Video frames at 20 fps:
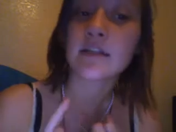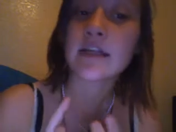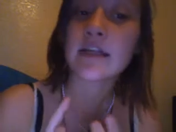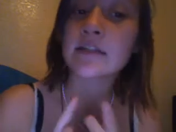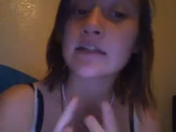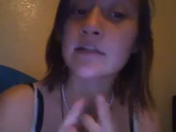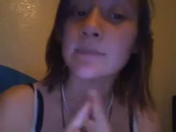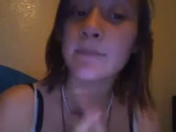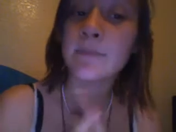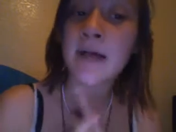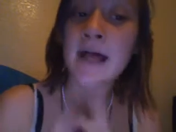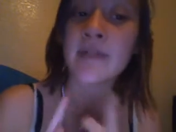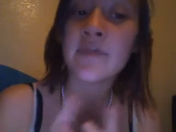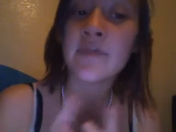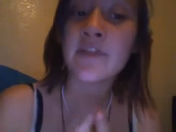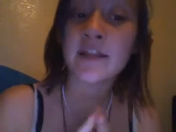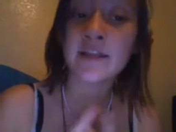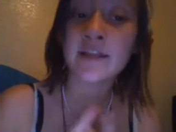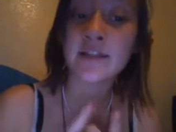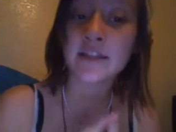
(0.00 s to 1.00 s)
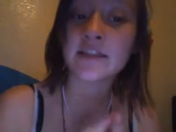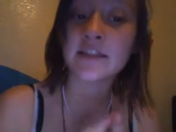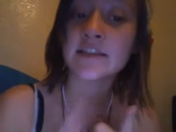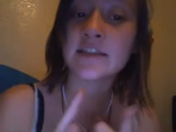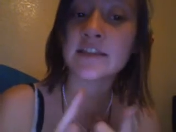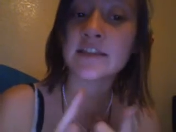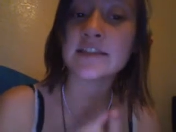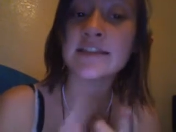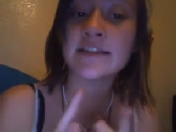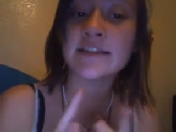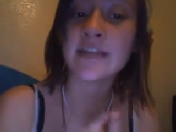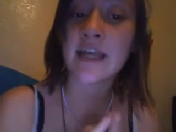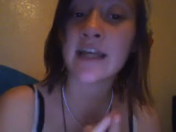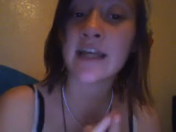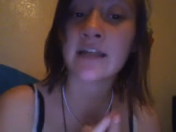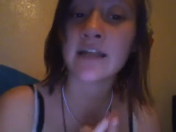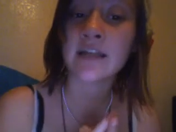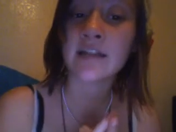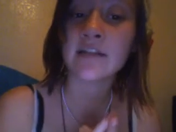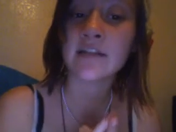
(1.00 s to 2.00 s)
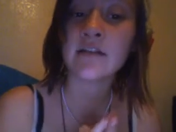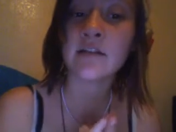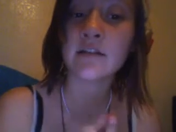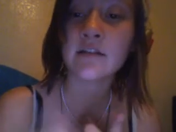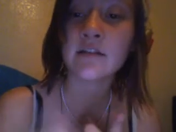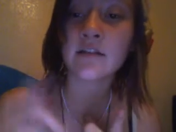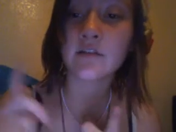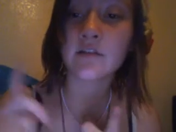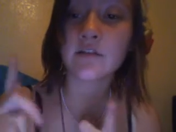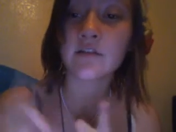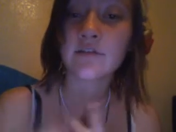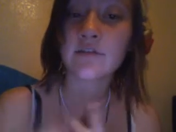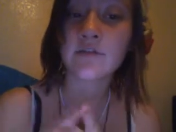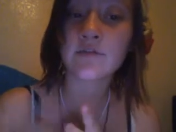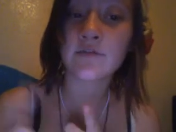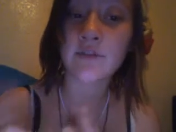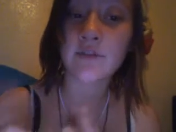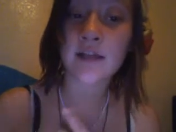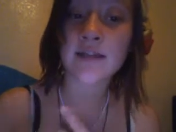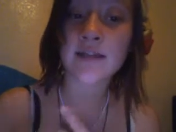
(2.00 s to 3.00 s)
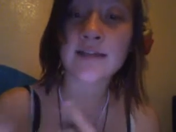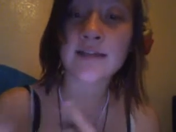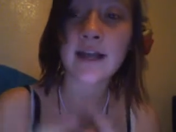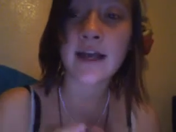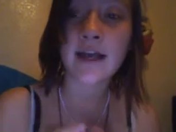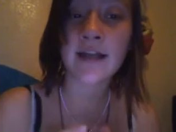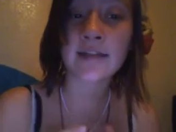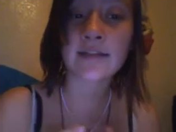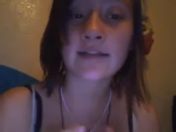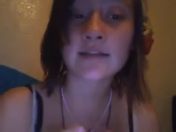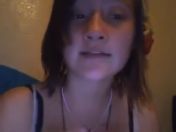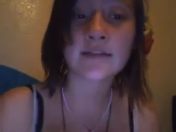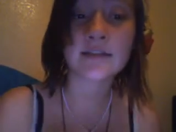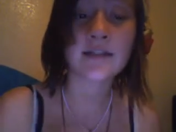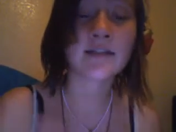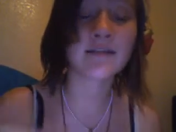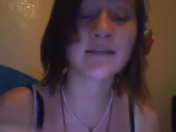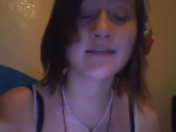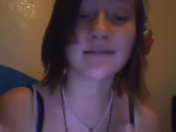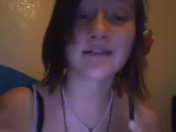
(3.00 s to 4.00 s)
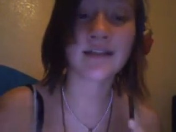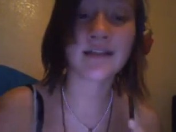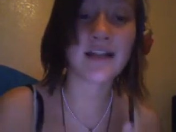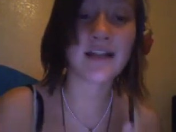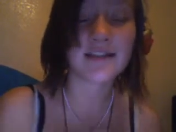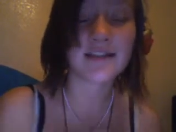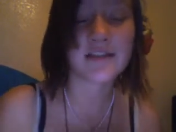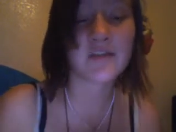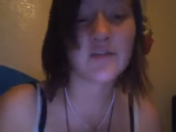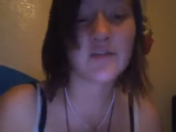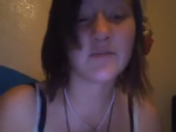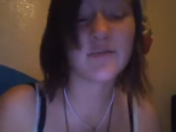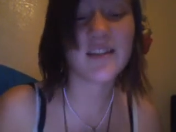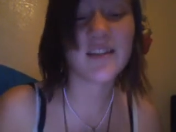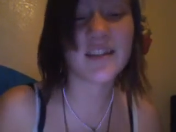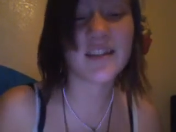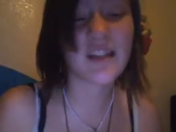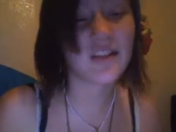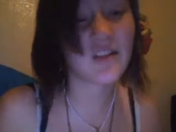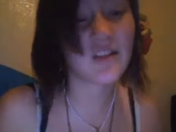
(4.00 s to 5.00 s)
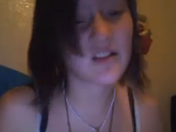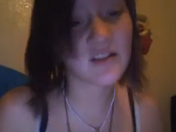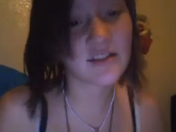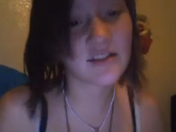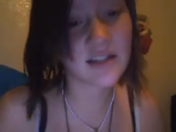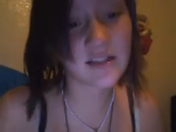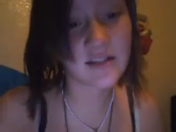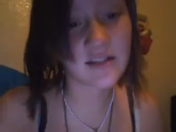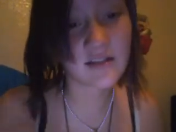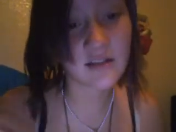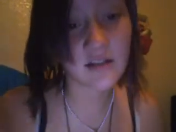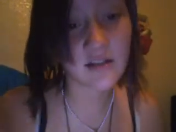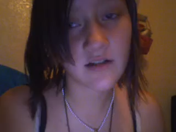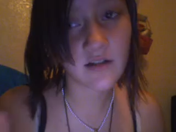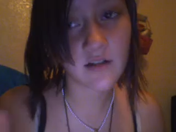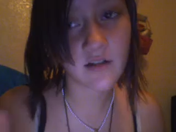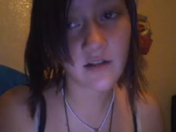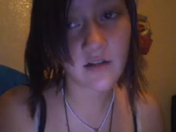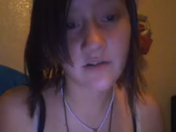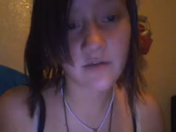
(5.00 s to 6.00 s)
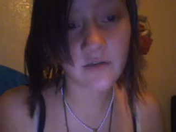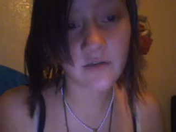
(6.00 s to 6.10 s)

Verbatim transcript: it's a bad thing that she dated her friend's ex and it hasn't even been that long since her